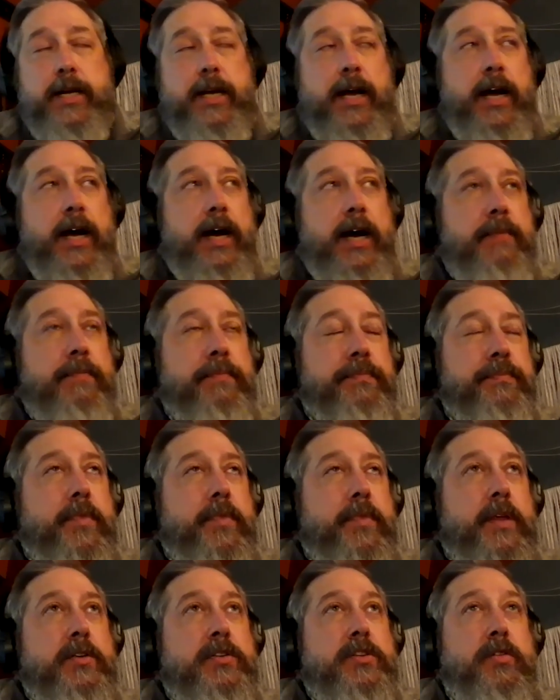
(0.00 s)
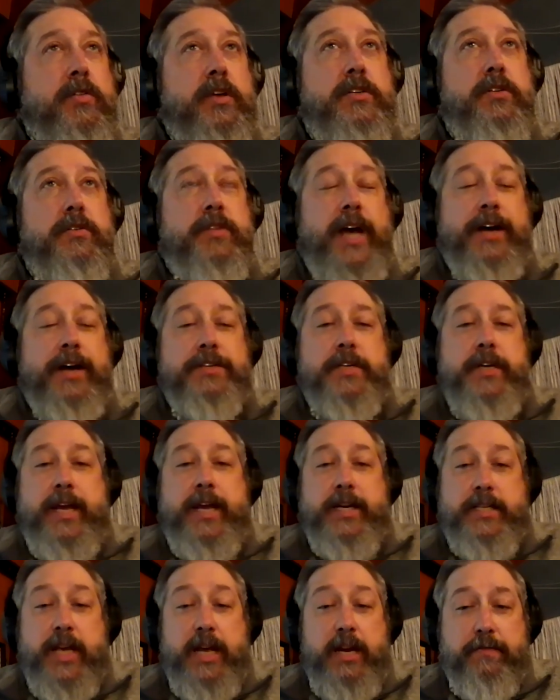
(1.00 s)
So the
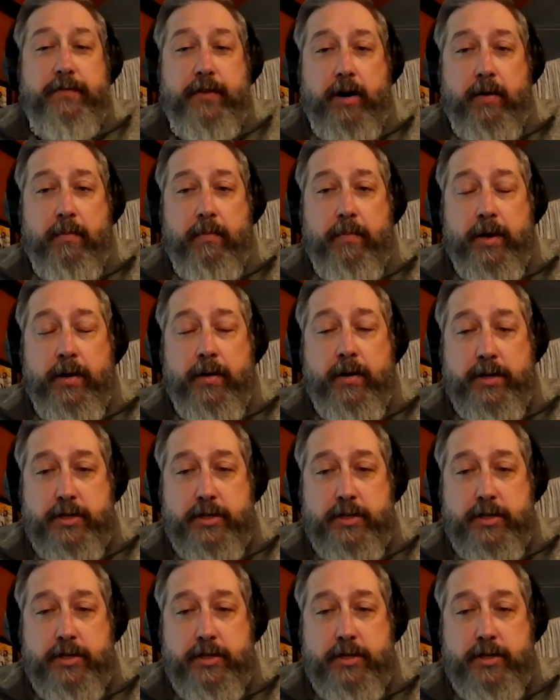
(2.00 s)
2018 Farm Bill,